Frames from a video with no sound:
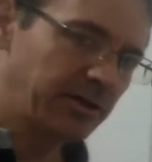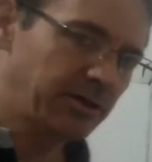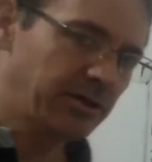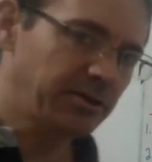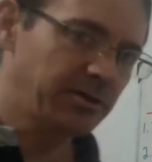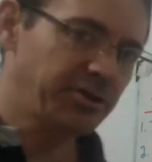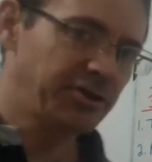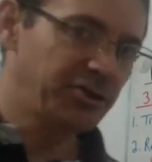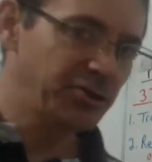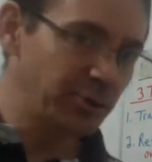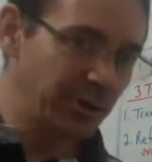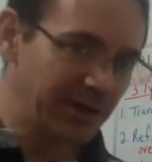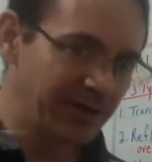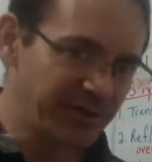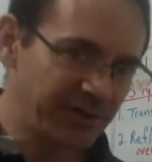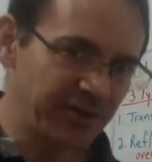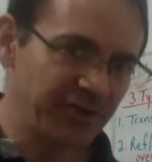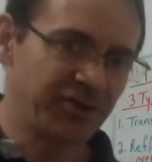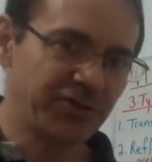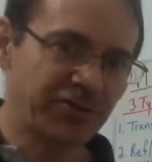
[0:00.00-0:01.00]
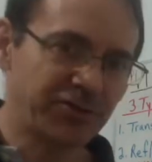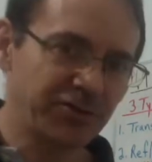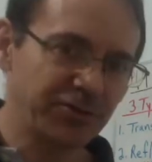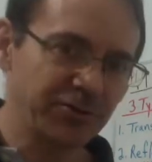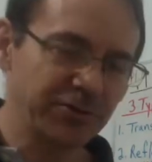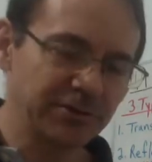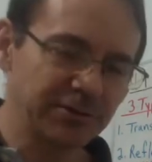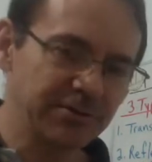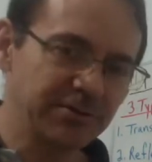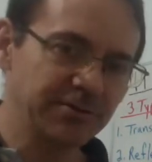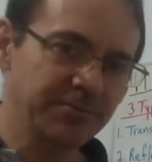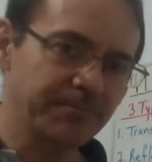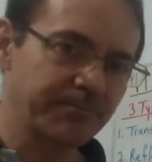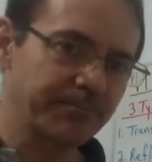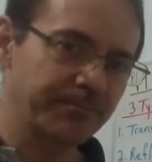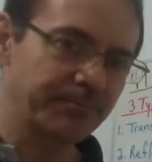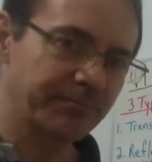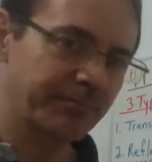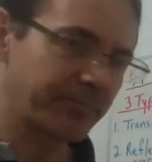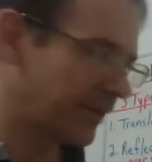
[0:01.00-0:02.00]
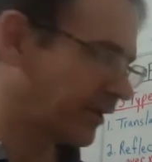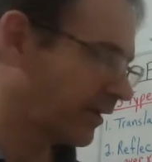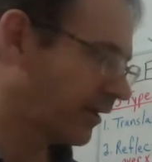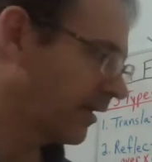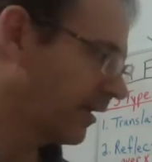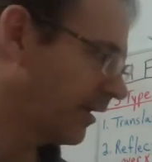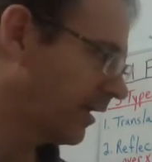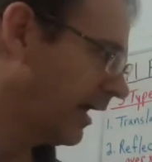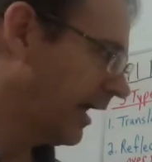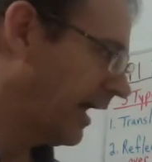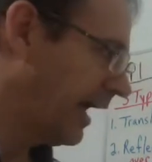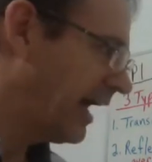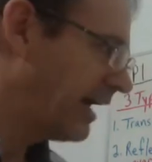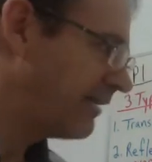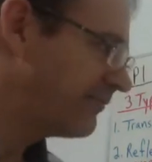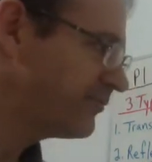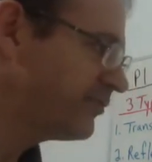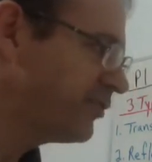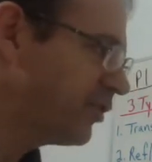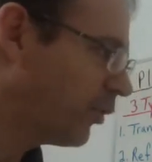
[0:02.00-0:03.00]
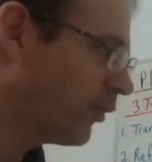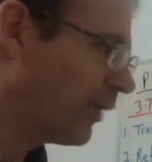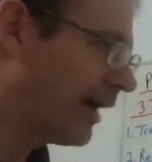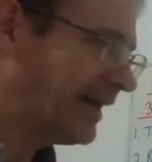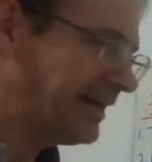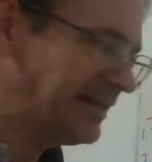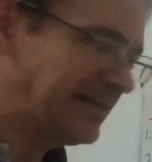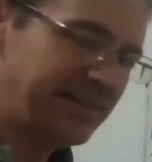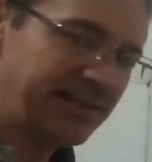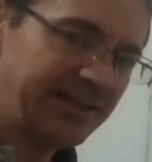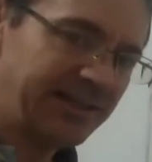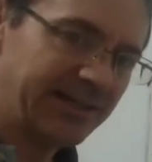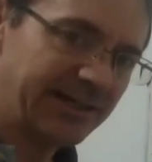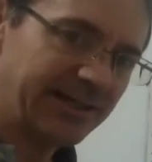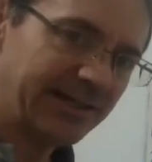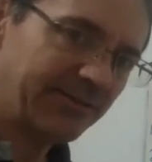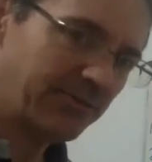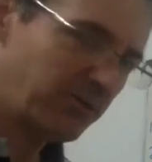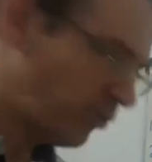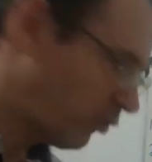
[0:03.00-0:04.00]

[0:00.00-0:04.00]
you as a student have no idea